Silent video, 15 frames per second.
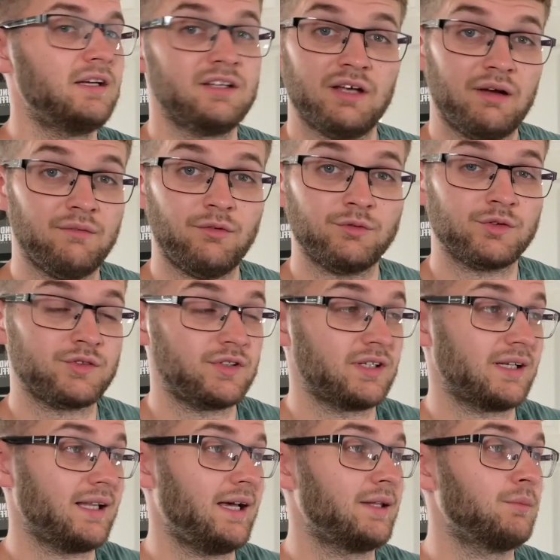I've obviously
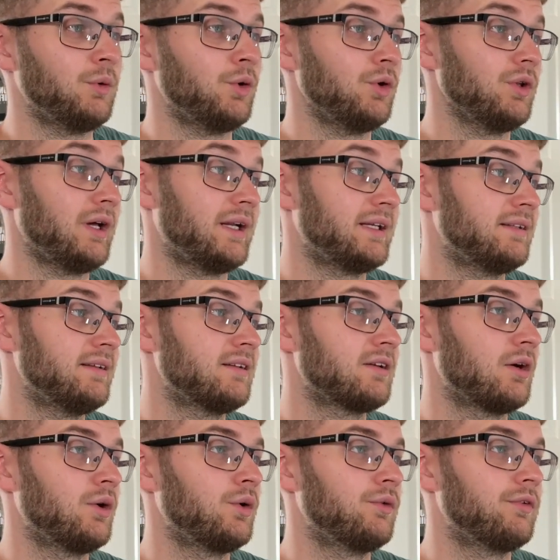declined them all, and it did
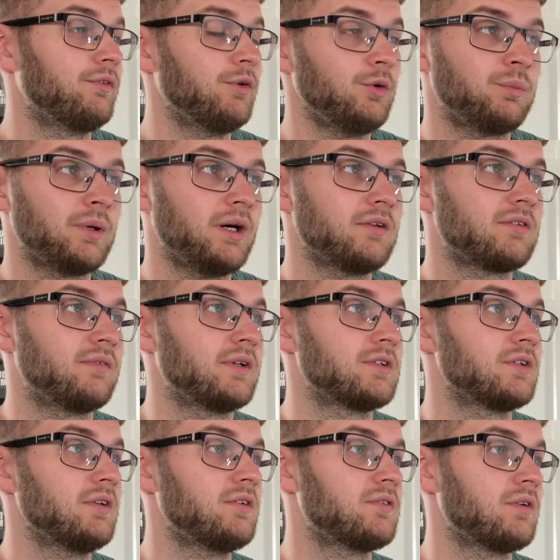go for full price
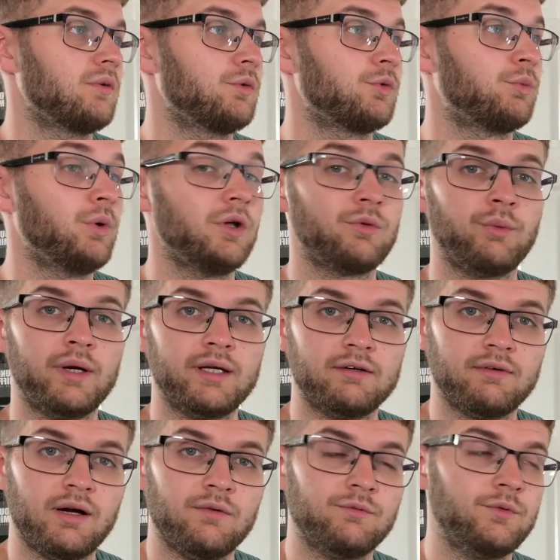eventually, so it was worth waiting
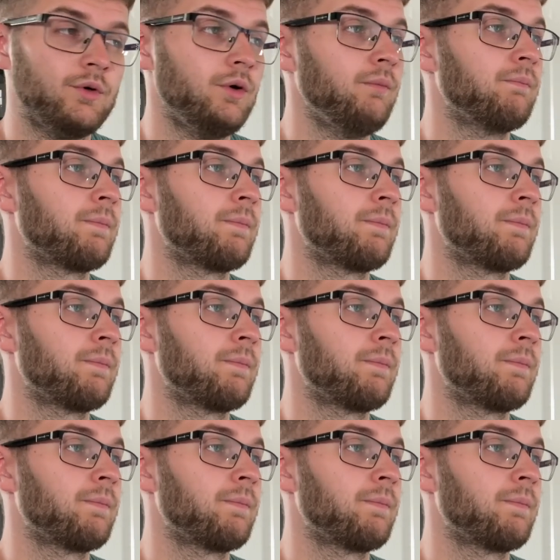around for.